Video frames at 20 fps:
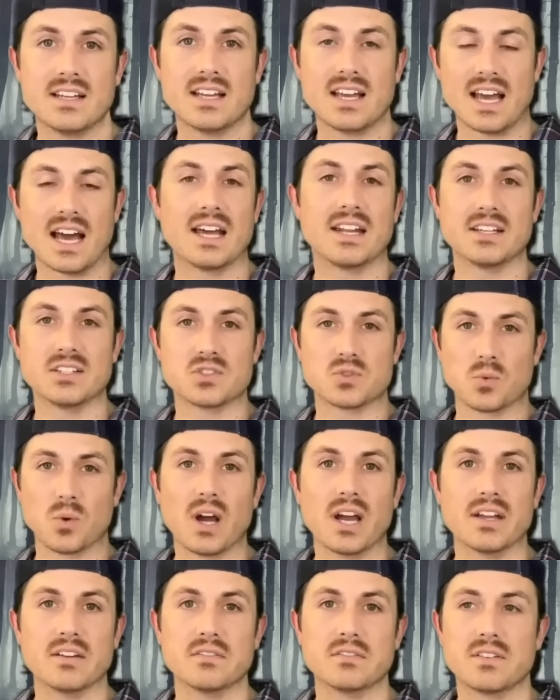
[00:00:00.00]
at his
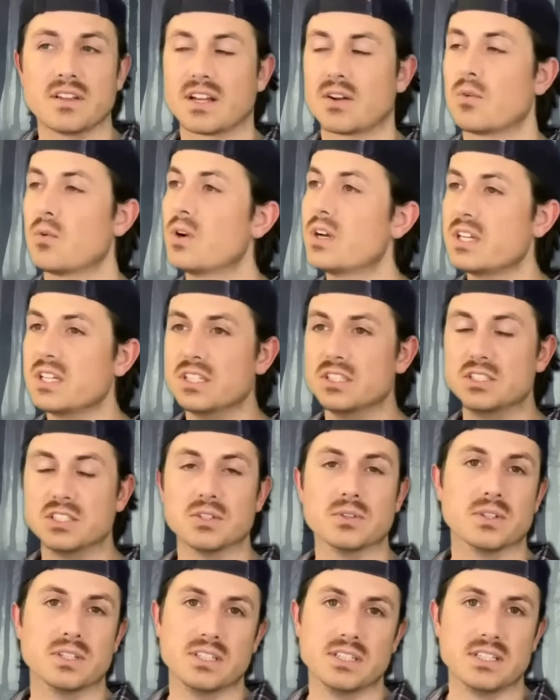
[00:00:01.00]
wife. Like, what are you
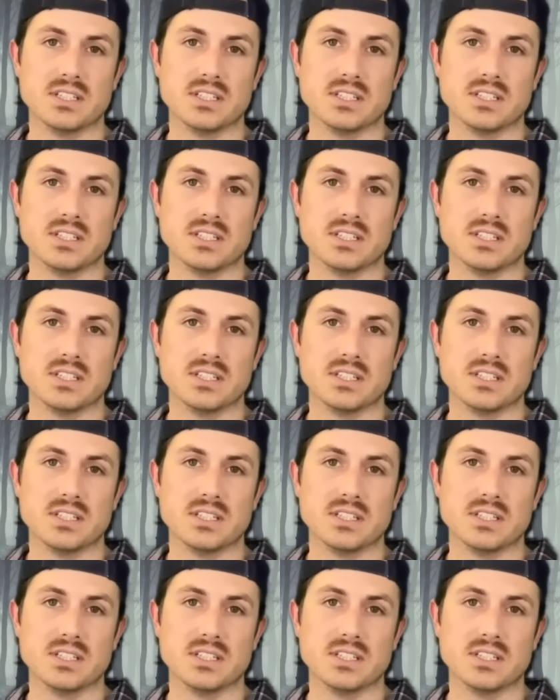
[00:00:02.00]
doing?